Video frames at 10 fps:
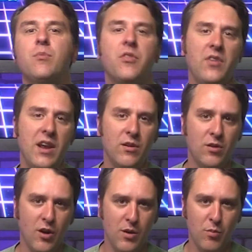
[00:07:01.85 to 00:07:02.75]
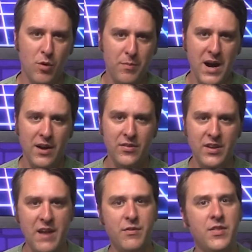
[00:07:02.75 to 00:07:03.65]
from the standard cardboard box,
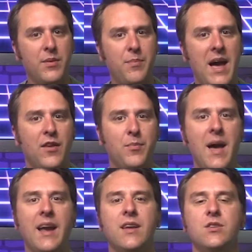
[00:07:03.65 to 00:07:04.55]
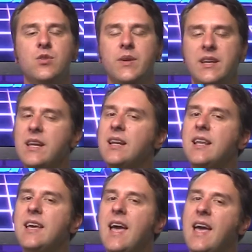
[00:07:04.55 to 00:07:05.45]
and everything packs back into it
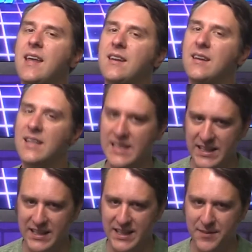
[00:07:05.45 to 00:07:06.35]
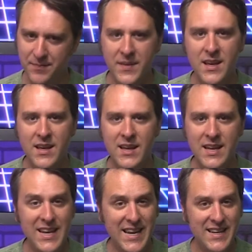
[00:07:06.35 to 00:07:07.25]
neatly and cleanly.
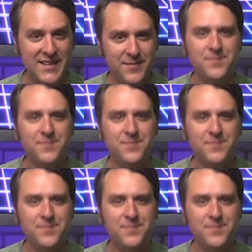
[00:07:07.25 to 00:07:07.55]
Neat.